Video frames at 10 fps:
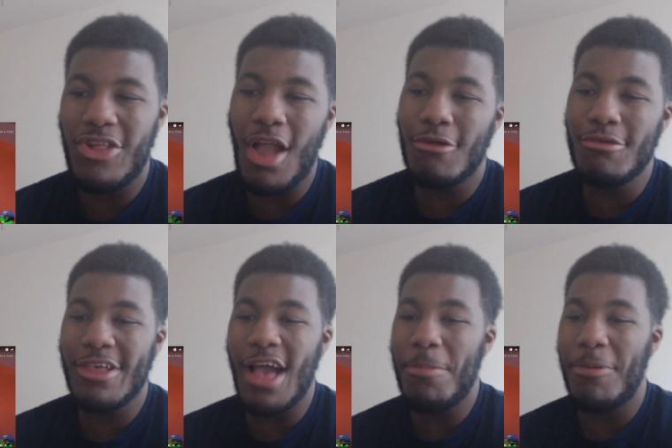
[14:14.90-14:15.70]
Judd on
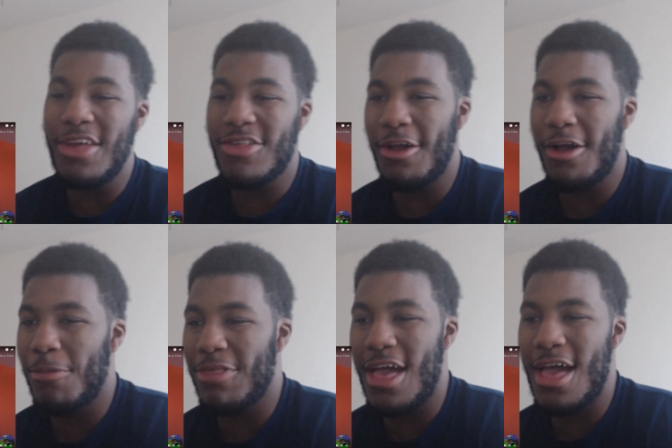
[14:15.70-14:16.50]
this compilation a
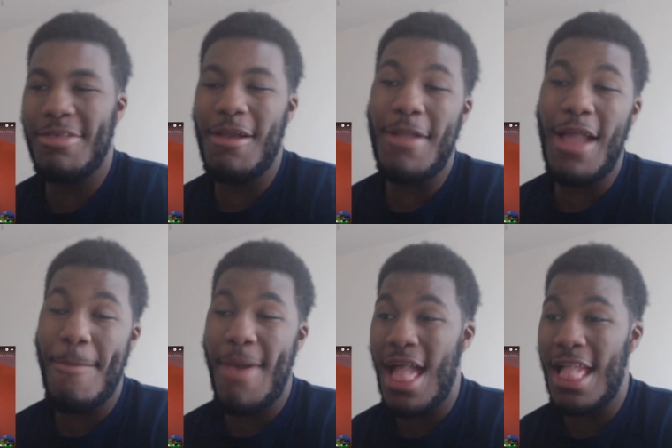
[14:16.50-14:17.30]
couple times. I'm
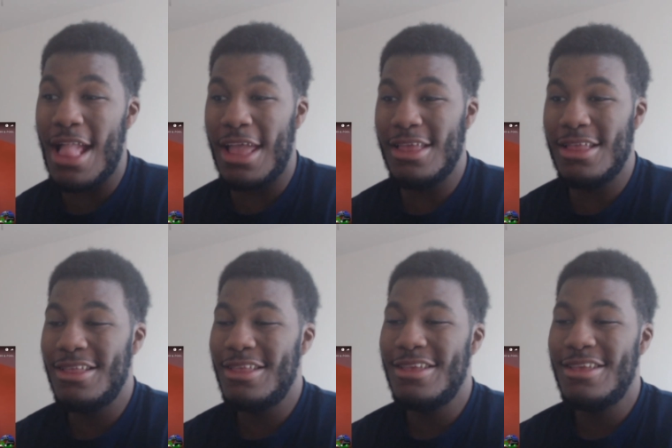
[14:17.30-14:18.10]
not mad at it.
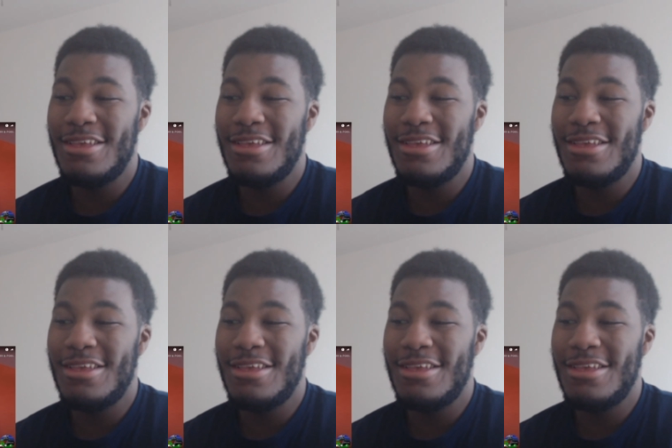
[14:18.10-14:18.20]
Describe the